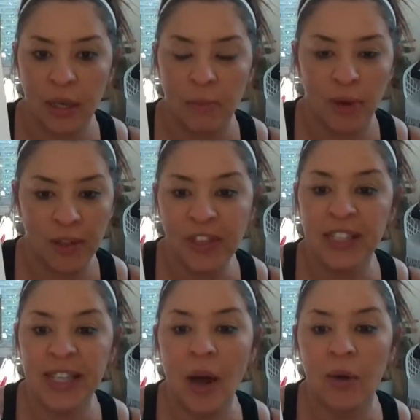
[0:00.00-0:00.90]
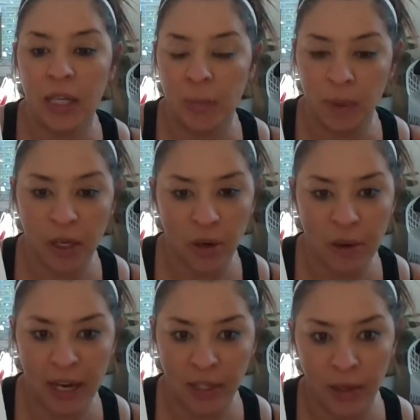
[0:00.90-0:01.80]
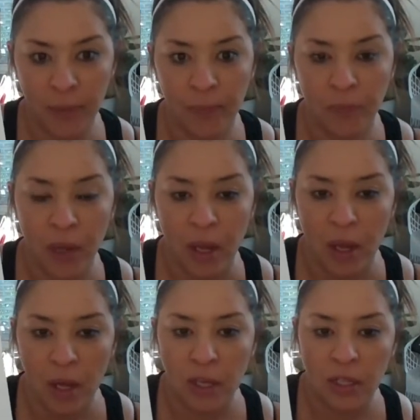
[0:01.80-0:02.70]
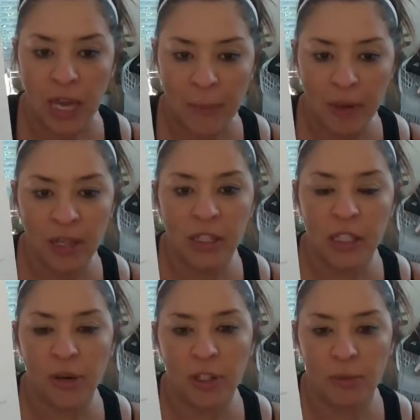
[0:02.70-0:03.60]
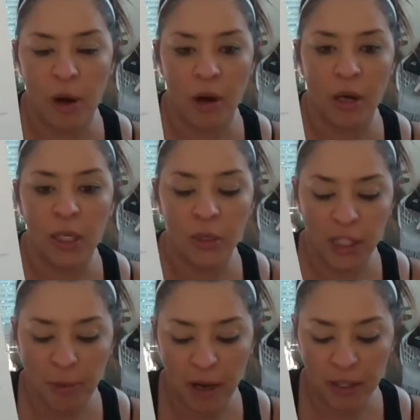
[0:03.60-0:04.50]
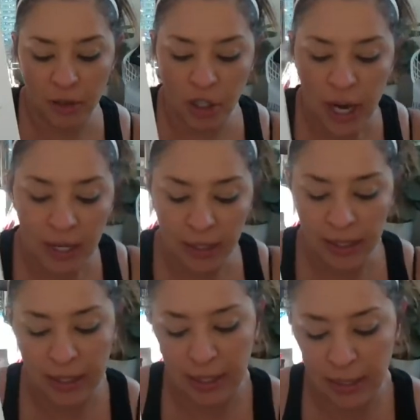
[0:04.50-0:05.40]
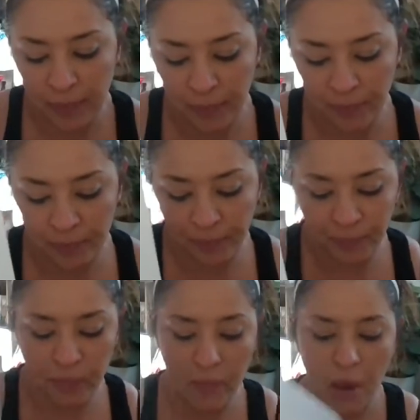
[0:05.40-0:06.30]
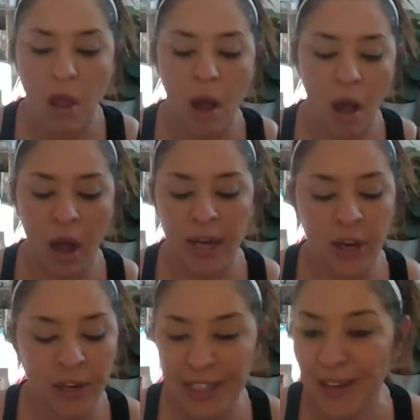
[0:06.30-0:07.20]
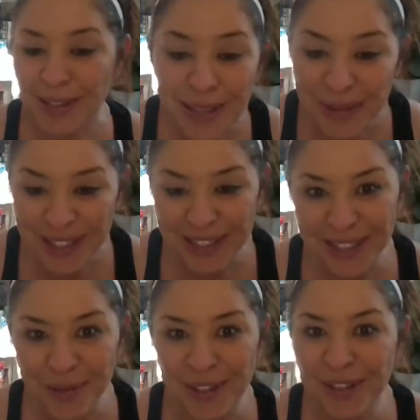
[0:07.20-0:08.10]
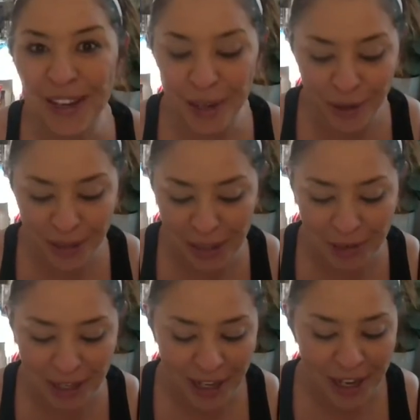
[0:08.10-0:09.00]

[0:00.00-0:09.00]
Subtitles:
print this out, keep it in your binder. Type it in the search bar, new sponsor checklist. On here, it tells you what to do when you get a new teamie.